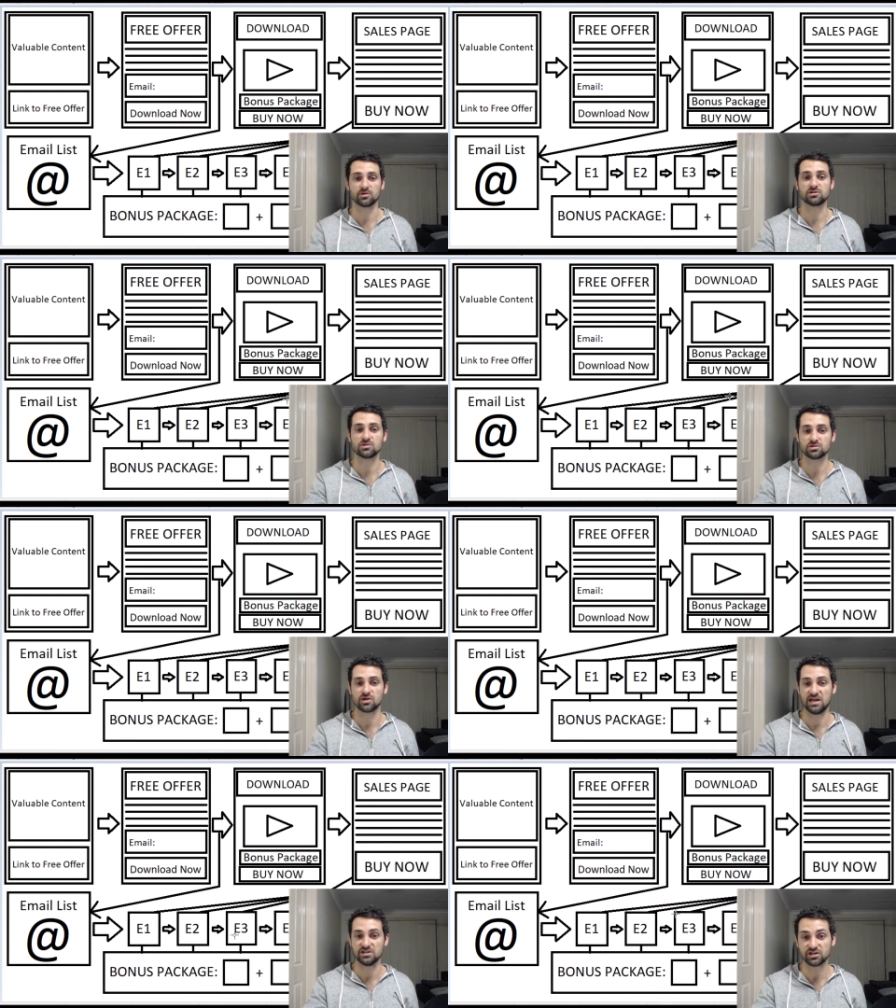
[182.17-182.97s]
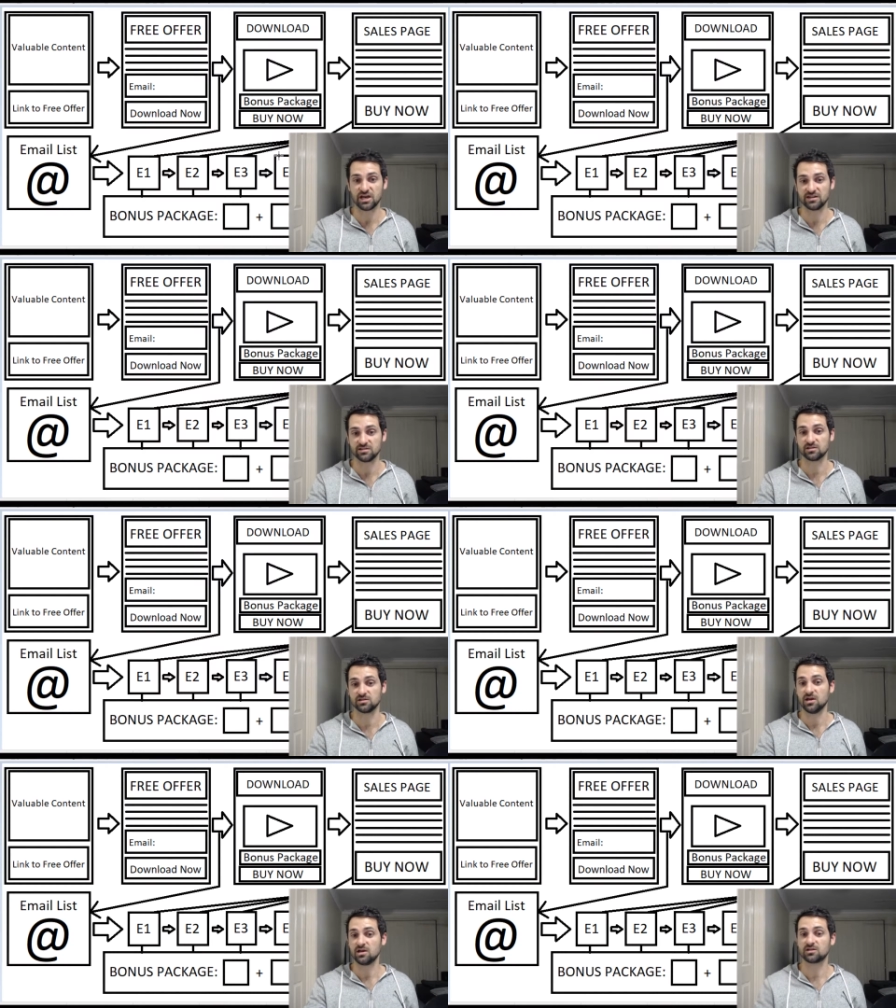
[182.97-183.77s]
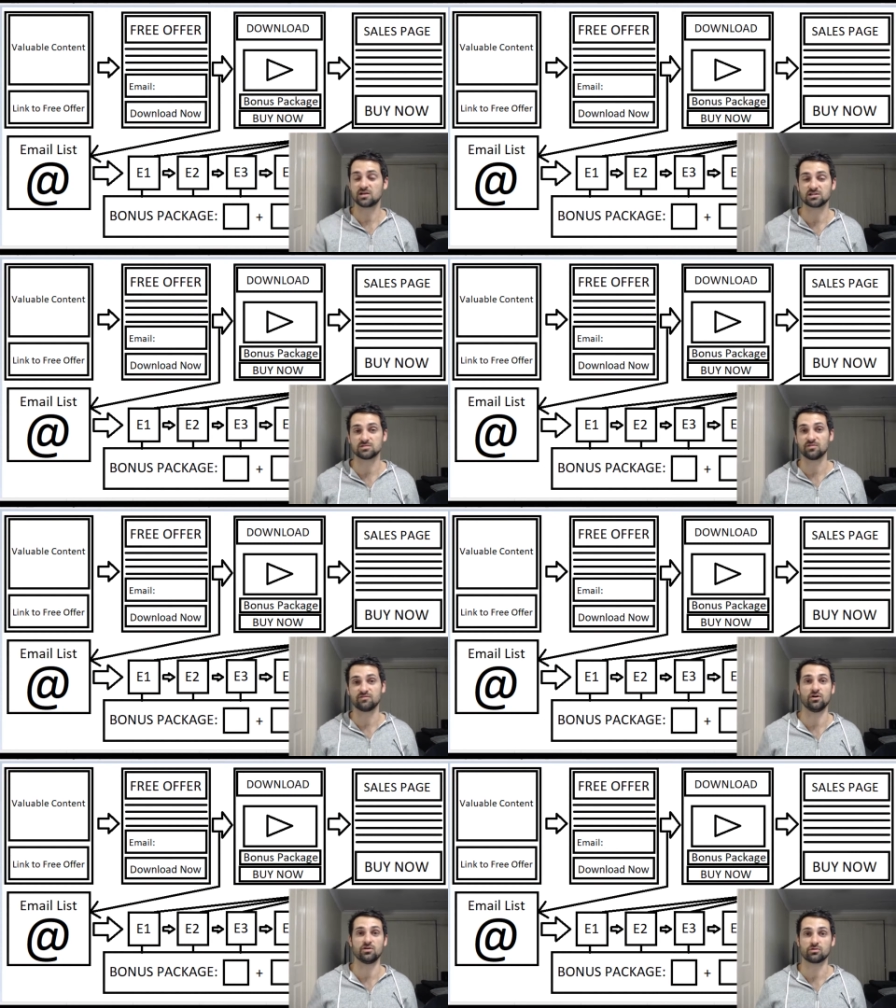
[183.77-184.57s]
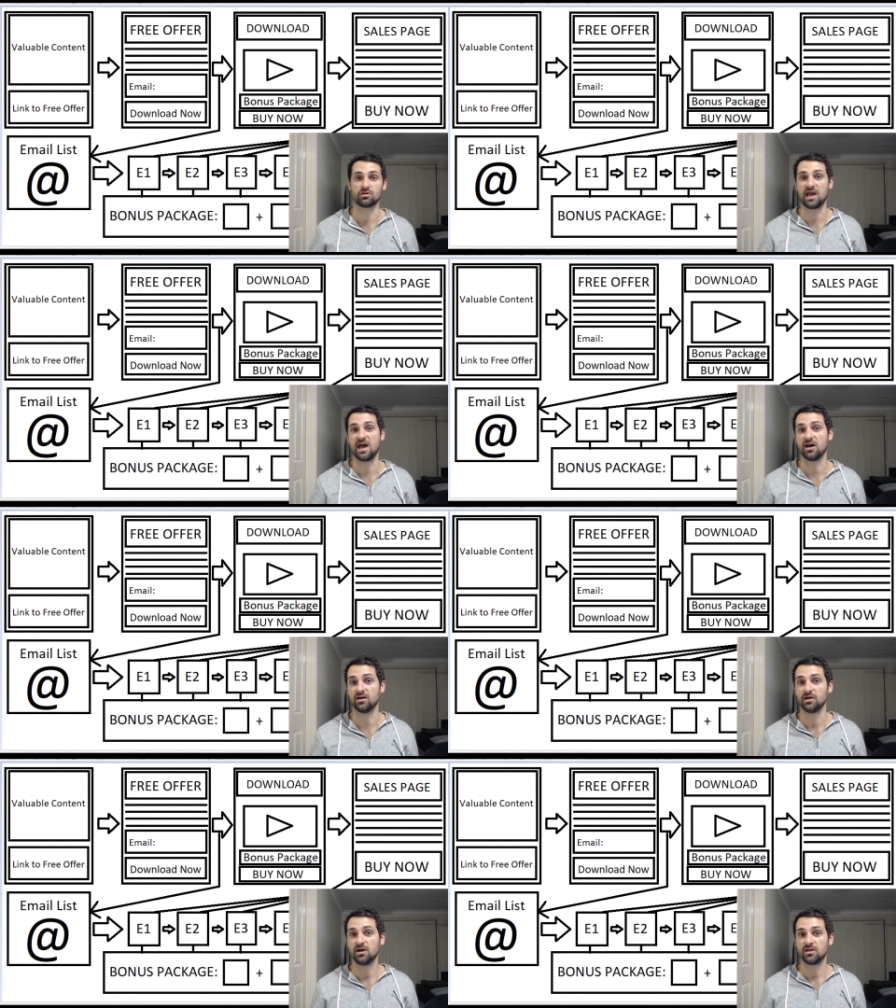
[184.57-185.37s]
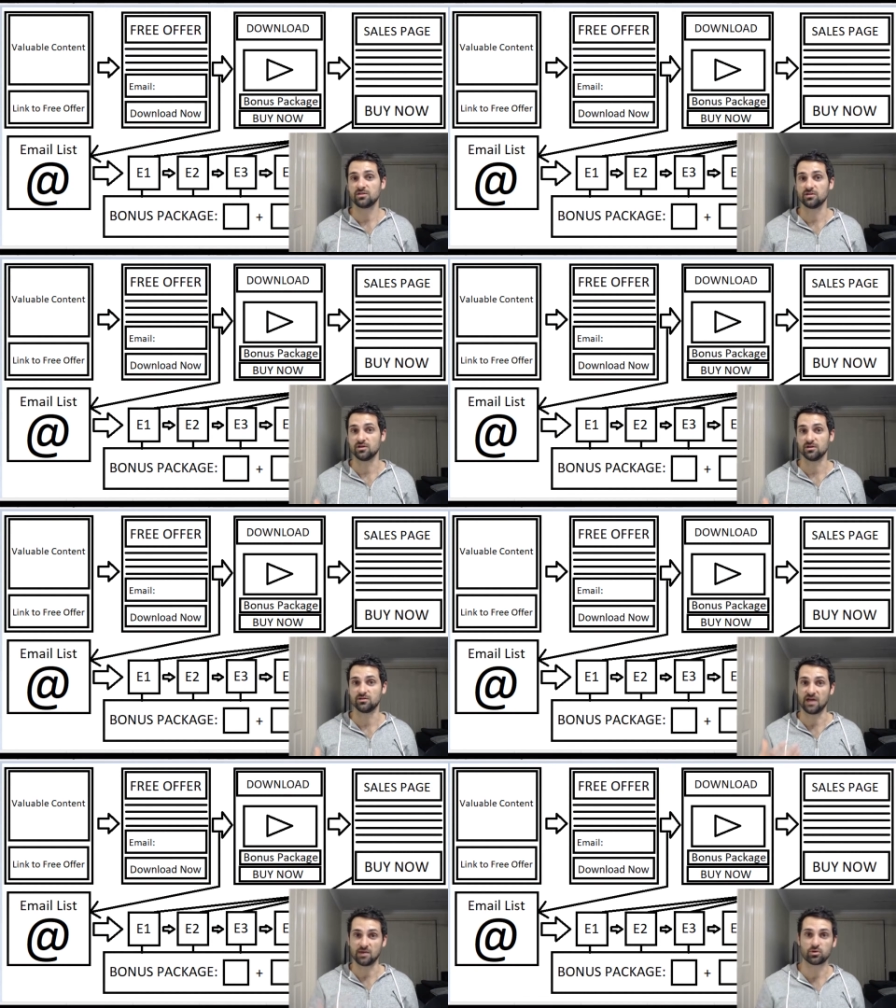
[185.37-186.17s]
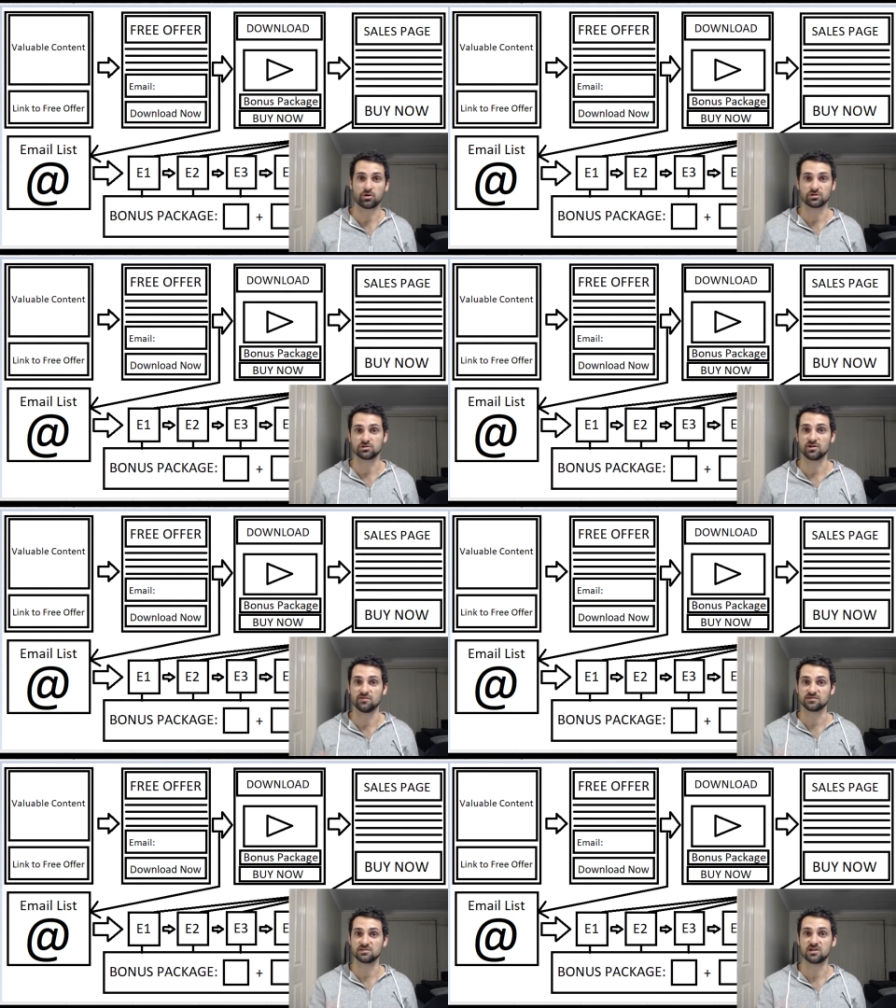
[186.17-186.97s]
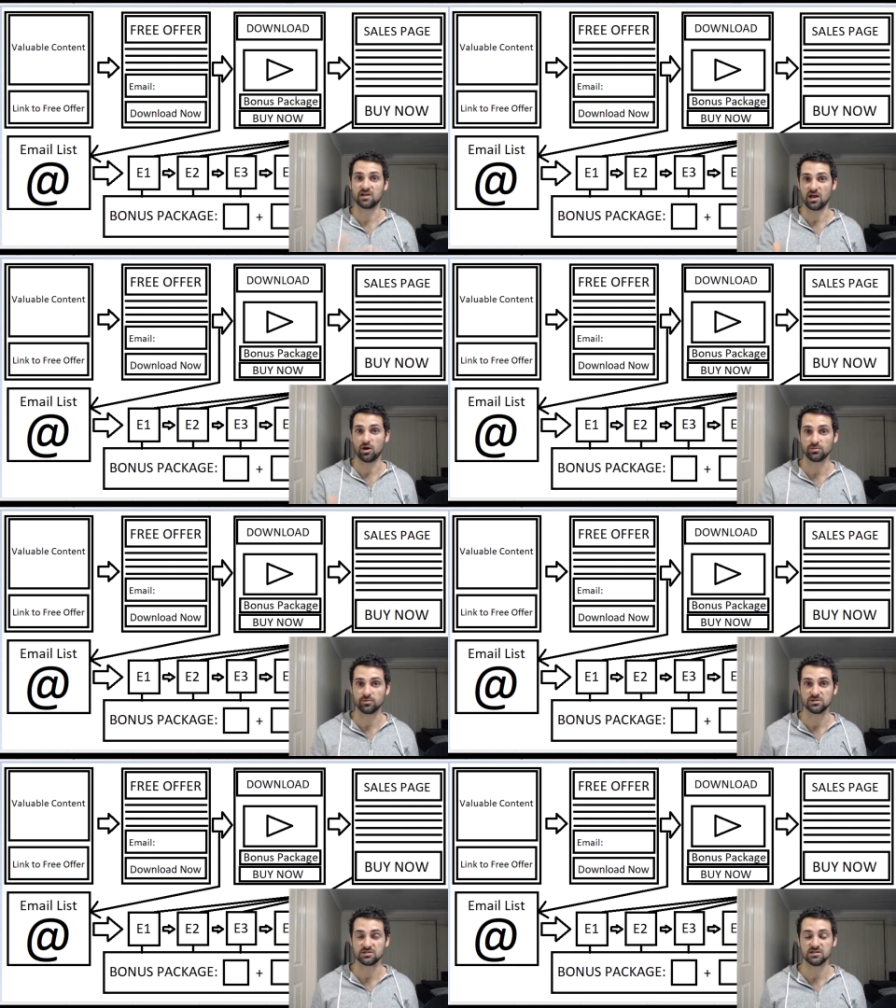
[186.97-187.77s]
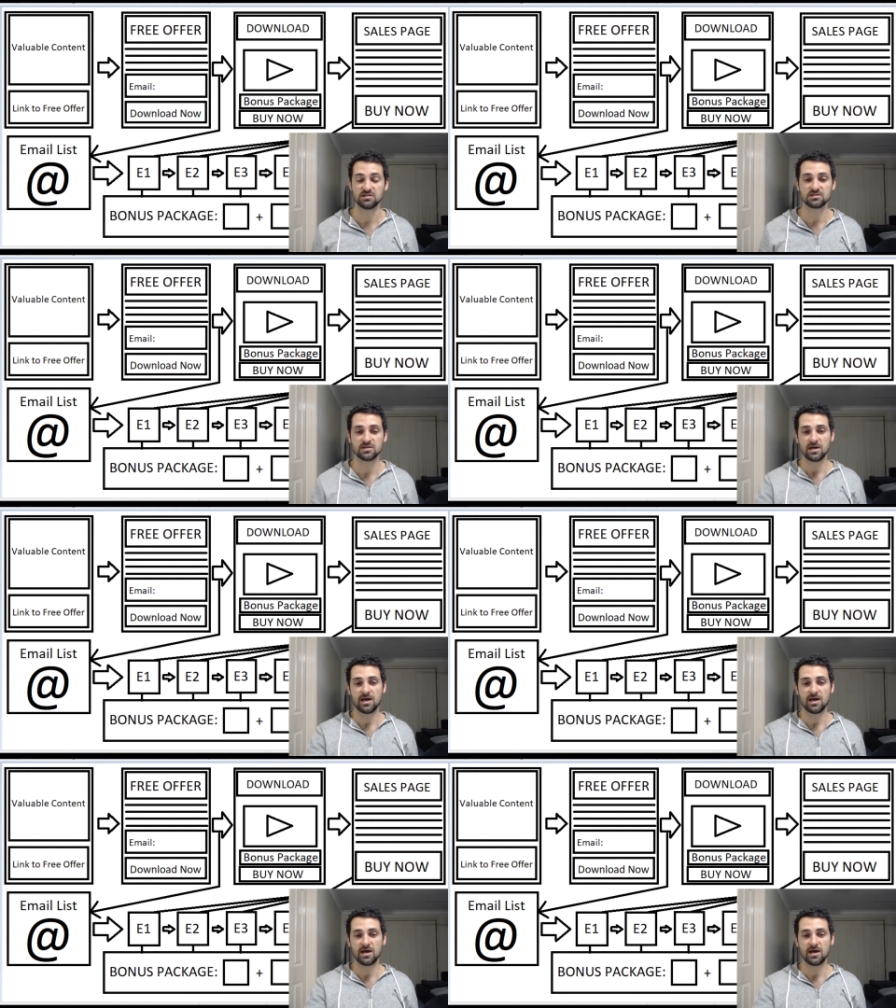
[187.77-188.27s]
But it's also educating the customer further on how that product or service is going to help the business.